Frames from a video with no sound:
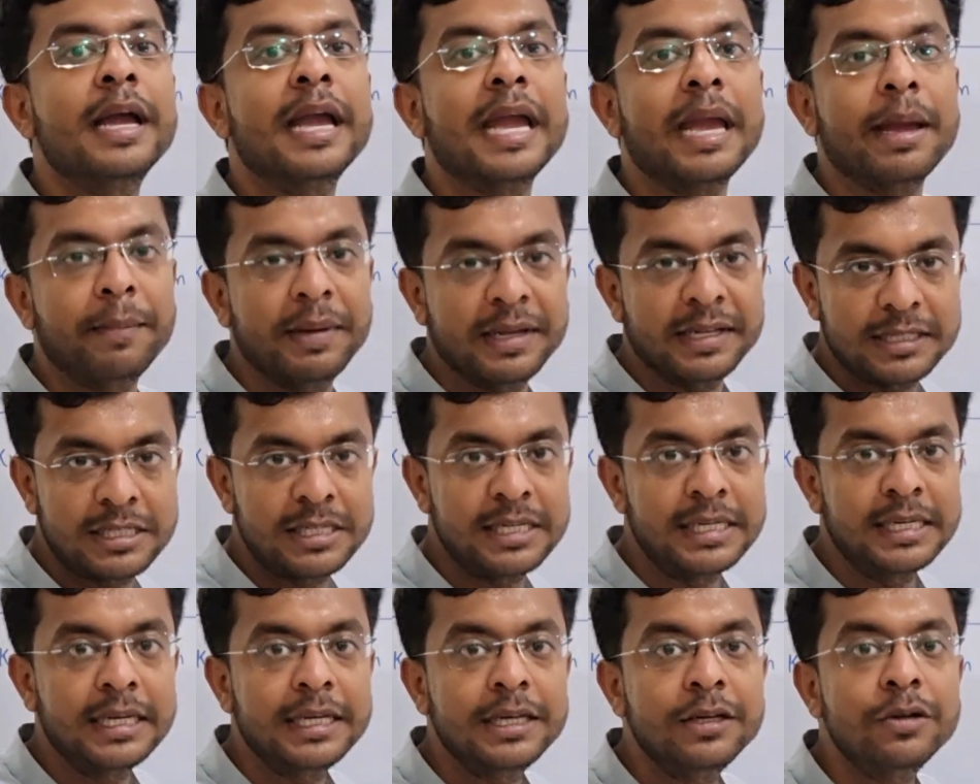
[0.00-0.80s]
MST,
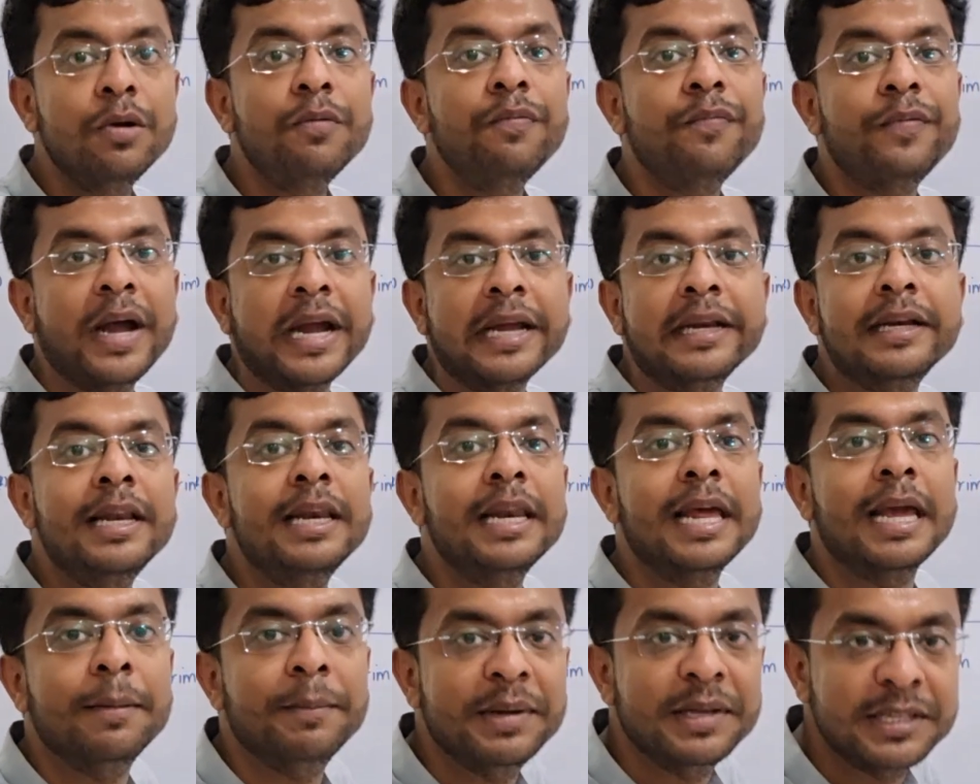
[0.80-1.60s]
in your final
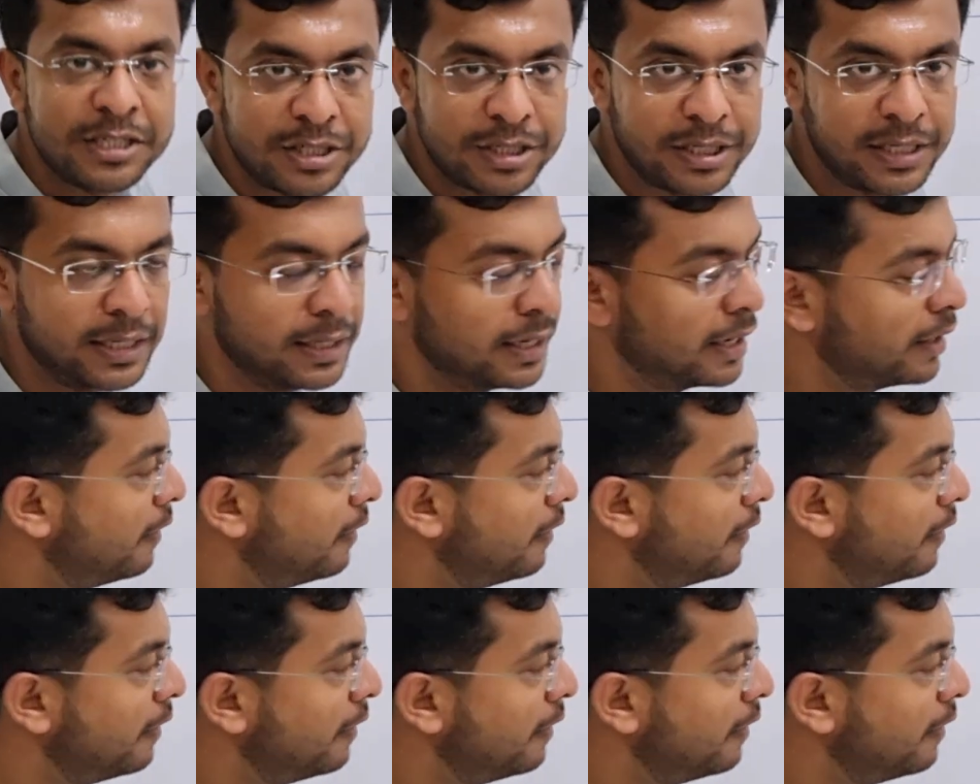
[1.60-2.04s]
MST,